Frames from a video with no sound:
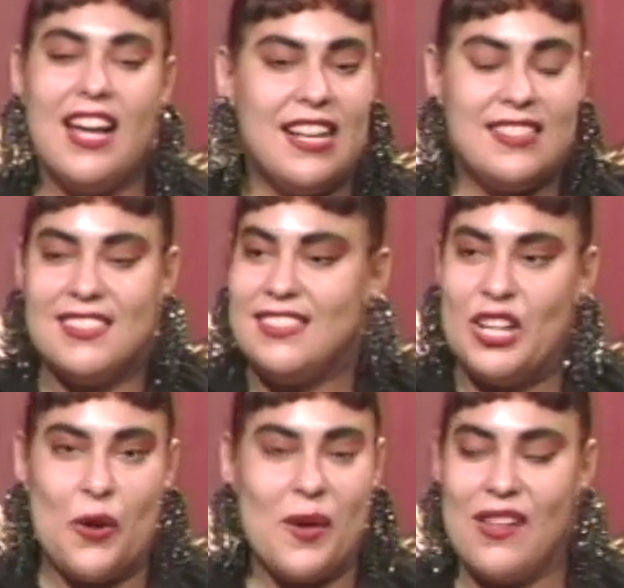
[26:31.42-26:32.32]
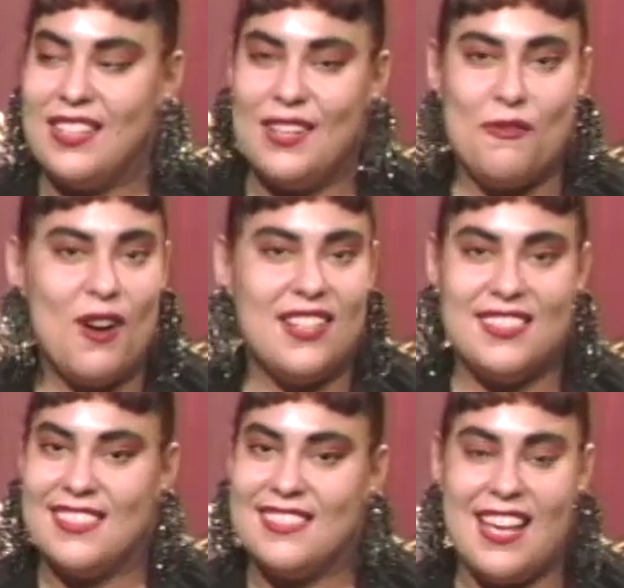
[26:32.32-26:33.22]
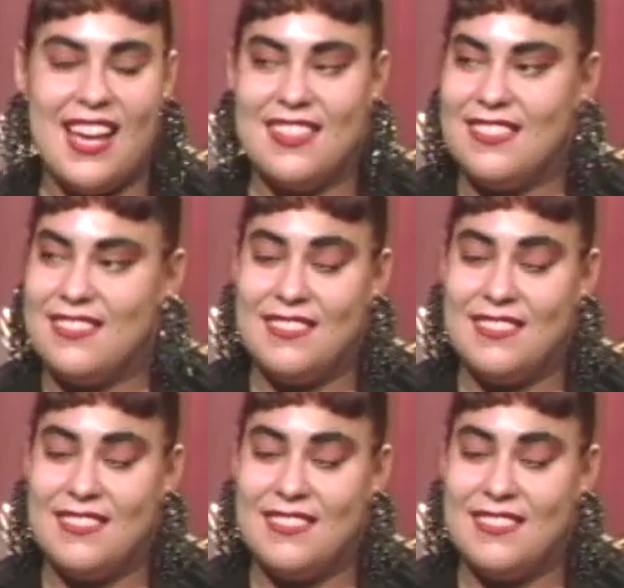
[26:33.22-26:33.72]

it's you know we only live once and